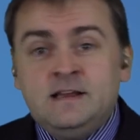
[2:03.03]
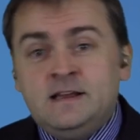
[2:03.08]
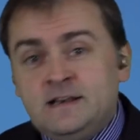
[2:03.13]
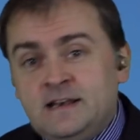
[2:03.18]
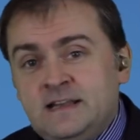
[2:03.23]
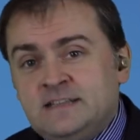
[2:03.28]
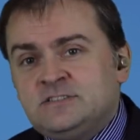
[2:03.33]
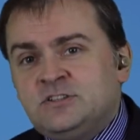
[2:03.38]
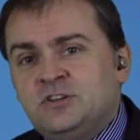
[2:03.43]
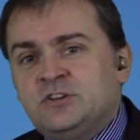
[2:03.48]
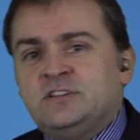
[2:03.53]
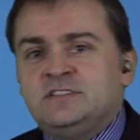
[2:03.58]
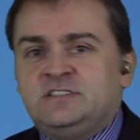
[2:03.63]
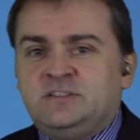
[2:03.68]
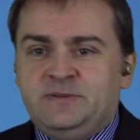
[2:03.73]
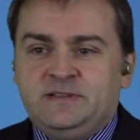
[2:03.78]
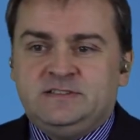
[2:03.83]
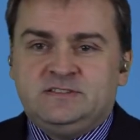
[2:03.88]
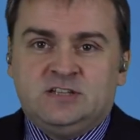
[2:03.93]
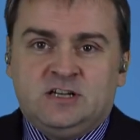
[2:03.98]
Let's look at
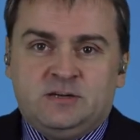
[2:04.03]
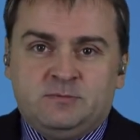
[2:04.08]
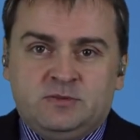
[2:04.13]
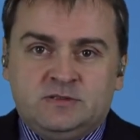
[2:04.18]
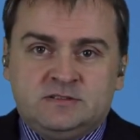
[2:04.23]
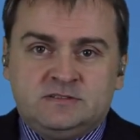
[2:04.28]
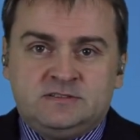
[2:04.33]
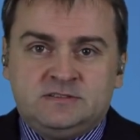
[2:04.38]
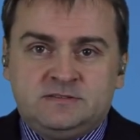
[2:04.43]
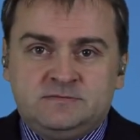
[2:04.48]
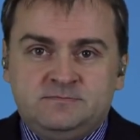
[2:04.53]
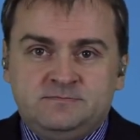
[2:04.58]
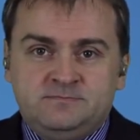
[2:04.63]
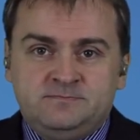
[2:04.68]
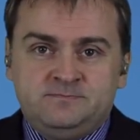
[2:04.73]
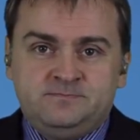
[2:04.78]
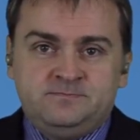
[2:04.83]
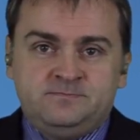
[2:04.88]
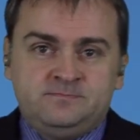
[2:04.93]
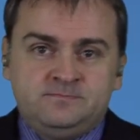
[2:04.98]
some examples.
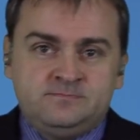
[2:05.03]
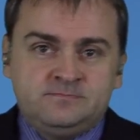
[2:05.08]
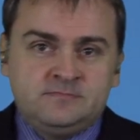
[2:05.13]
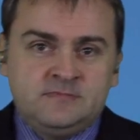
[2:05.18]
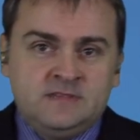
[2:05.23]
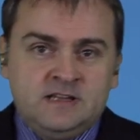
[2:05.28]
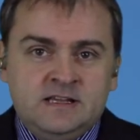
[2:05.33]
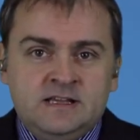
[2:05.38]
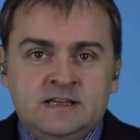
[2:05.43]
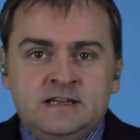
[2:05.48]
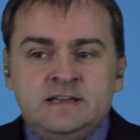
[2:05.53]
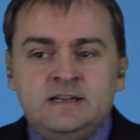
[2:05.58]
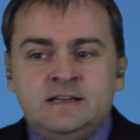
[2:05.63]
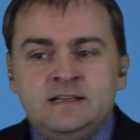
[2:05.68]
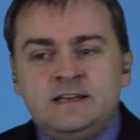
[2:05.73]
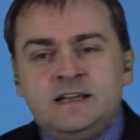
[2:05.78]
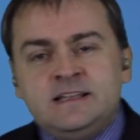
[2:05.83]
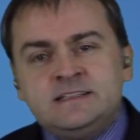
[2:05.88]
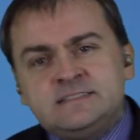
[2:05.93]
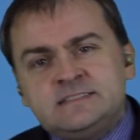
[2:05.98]

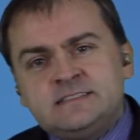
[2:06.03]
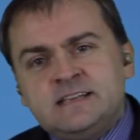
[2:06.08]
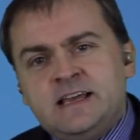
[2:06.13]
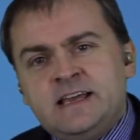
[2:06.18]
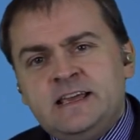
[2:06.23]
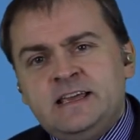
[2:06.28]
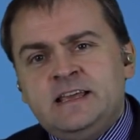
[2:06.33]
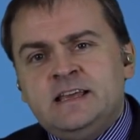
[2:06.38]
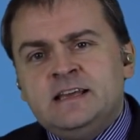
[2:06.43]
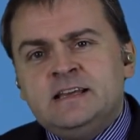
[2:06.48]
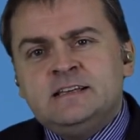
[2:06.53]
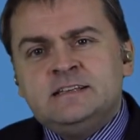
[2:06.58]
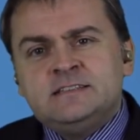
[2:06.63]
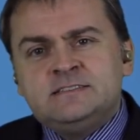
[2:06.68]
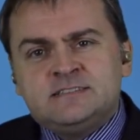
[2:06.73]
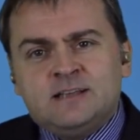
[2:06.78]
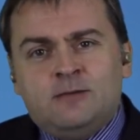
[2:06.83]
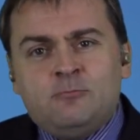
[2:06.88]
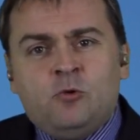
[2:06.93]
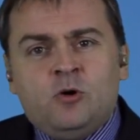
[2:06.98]
Let's say
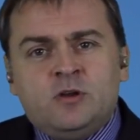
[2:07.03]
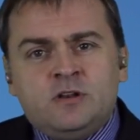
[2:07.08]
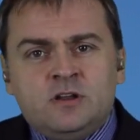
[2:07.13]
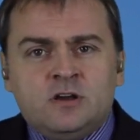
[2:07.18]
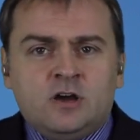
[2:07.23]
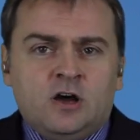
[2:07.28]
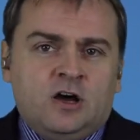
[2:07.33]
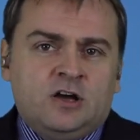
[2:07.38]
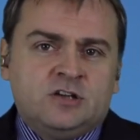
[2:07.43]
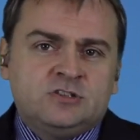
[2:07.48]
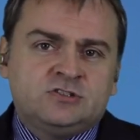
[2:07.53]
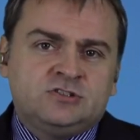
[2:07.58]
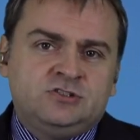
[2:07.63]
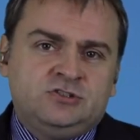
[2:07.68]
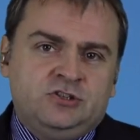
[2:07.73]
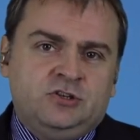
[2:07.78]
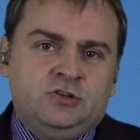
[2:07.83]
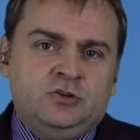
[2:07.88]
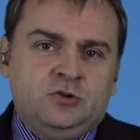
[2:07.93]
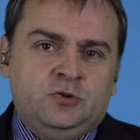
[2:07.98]
someone
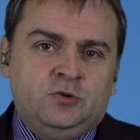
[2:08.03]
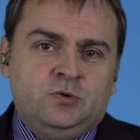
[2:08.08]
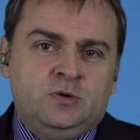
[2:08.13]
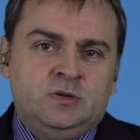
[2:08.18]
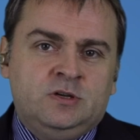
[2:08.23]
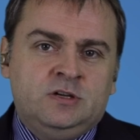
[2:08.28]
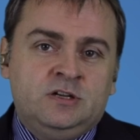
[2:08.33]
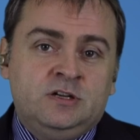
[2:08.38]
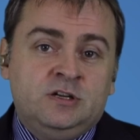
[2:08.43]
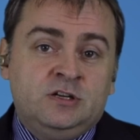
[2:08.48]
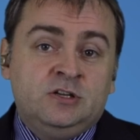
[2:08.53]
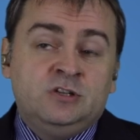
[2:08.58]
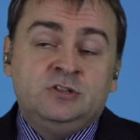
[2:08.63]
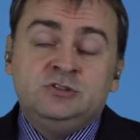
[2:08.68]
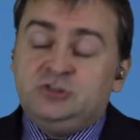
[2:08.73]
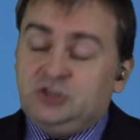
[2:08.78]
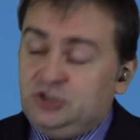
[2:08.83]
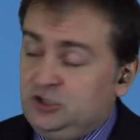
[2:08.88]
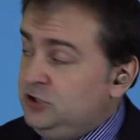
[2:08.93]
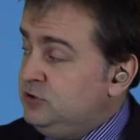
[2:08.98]
asks you,
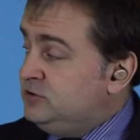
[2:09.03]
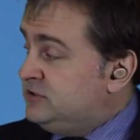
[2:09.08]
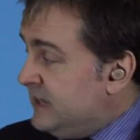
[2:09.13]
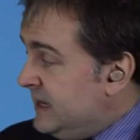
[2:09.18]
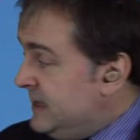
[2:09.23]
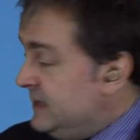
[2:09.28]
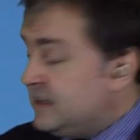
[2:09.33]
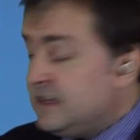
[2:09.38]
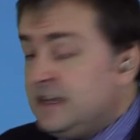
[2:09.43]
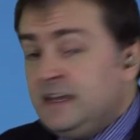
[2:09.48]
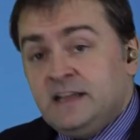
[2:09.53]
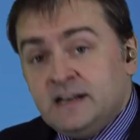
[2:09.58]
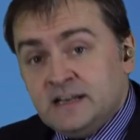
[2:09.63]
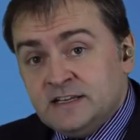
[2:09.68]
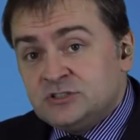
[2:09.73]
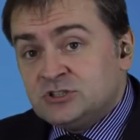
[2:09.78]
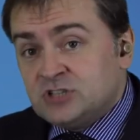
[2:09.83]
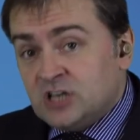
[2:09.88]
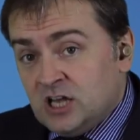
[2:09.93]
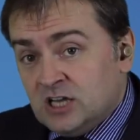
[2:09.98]
"Do you take
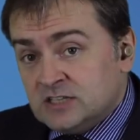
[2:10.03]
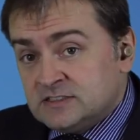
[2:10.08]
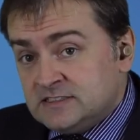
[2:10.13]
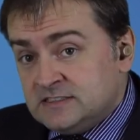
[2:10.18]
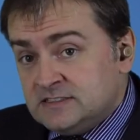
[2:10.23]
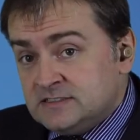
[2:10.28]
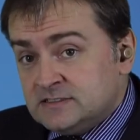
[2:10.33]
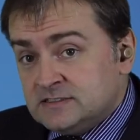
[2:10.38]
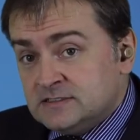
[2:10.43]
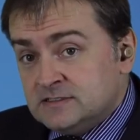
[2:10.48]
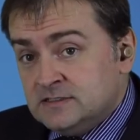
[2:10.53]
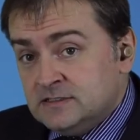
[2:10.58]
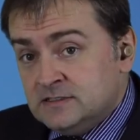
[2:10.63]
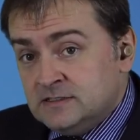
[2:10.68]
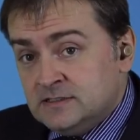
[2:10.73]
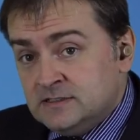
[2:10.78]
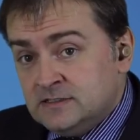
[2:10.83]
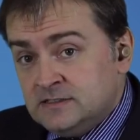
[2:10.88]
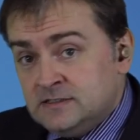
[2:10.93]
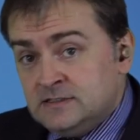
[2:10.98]
English classes?"
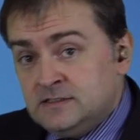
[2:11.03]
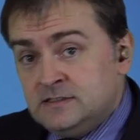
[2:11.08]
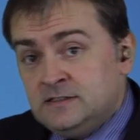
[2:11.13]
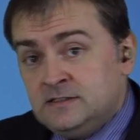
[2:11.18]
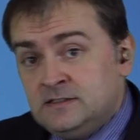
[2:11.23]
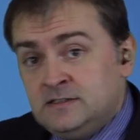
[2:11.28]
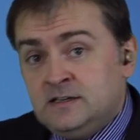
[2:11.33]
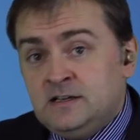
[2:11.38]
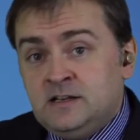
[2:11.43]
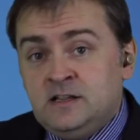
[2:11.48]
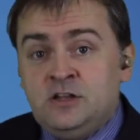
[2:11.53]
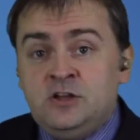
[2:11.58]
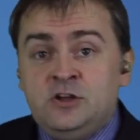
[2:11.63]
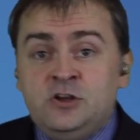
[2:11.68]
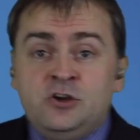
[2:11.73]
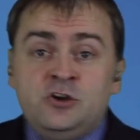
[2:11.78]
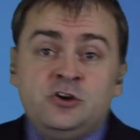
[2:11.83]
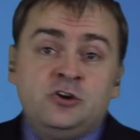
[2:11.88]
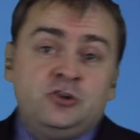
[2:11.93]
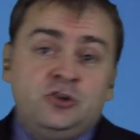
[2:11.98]

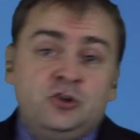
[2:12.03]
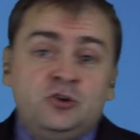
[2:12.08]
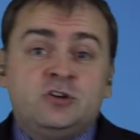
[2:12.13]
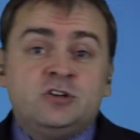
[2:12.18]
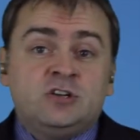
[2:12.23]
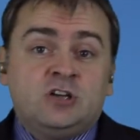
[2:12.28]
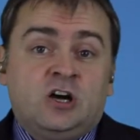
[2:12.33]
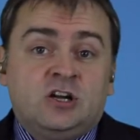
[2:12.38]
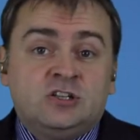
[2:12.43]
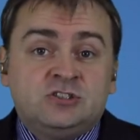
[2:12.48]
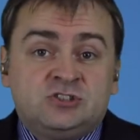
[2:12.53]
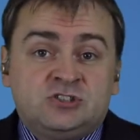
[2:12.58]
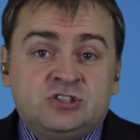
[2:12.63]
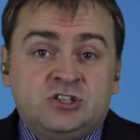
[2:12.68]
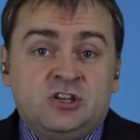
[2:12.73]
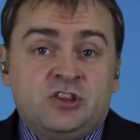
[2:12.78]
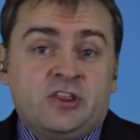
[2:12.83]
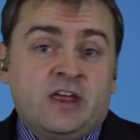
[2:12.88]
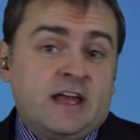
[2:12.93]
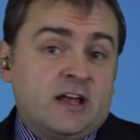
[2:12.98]
You could
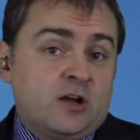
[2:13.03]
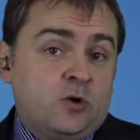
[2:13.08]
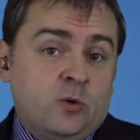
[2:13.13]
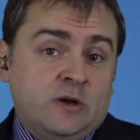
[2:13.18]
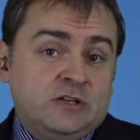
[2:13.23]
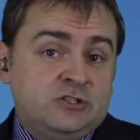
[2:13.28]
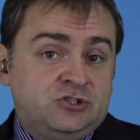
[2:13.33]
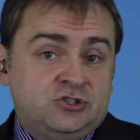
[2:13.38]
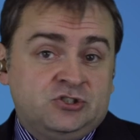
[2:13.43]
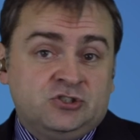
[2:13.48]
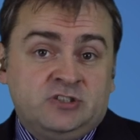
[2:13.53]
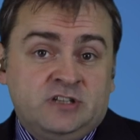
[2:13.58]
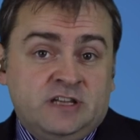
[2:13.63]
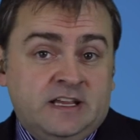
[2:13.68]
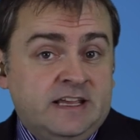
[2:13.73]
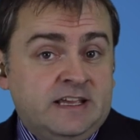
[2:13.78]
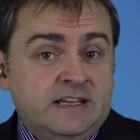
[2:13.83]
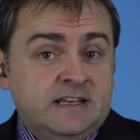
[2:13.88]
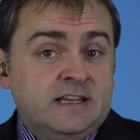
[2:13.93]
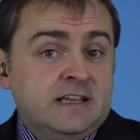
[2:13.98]
answer that question
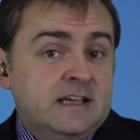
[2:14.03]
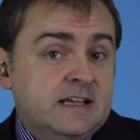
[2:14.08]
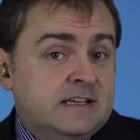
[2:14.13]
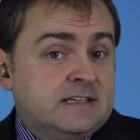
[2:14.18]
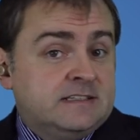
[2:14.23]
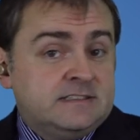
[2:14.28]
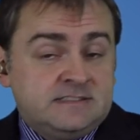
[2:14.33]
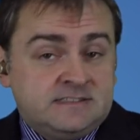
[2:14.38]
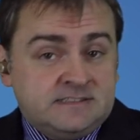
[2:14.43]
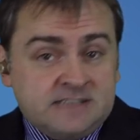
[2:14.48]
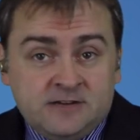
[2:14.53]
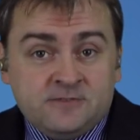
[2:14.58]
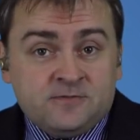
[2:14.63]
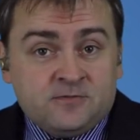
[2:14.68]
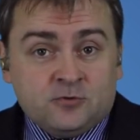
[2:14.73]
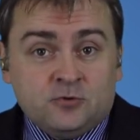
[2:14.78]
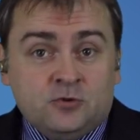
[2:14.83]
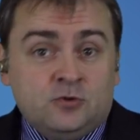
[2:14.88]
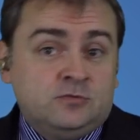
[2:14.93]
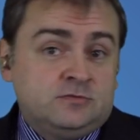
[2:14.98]
in
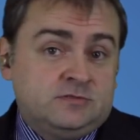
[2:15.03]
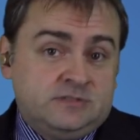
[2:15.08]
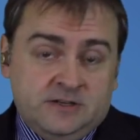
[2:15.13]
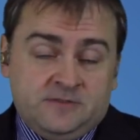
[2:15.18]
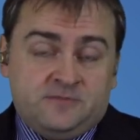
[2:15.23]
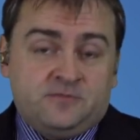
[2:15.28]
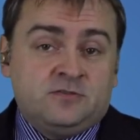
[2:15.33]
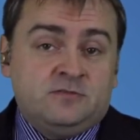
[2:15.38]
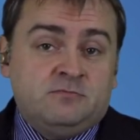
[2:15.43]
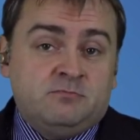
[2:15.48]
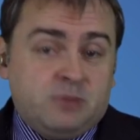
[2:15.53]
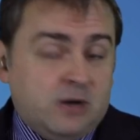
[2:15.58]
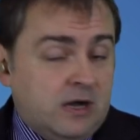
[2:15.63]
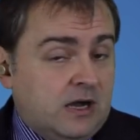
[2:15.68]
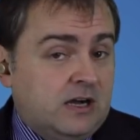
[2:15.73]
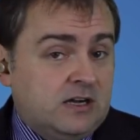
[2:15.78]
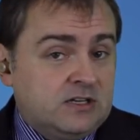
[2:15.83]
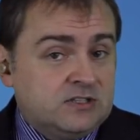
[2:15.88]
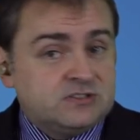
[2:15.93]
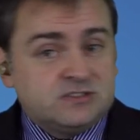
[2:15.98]
several different
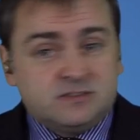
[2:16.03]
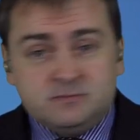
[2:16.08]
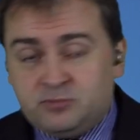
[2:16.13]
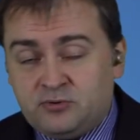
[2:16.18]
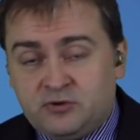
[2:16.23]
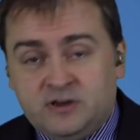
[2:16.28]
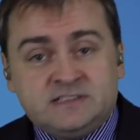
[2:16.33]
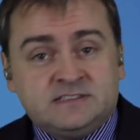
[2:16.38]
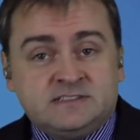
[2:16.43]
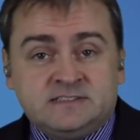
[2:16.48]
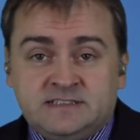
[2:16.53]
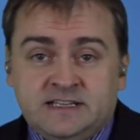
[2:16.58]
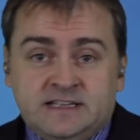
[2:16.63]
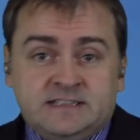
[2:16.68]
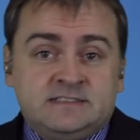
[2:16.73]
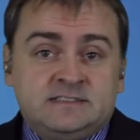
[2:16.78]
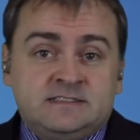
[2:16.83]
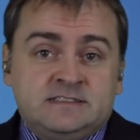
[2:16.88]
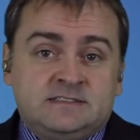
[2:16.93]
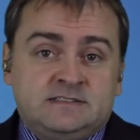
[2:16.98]
past and present
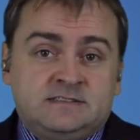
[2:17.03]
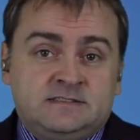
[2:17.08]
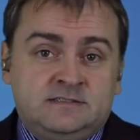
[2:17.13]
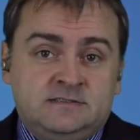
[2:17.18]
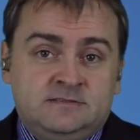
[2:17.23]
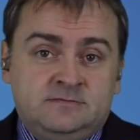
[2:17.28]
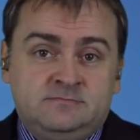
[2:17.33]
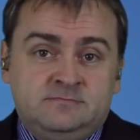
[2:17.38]
tenses.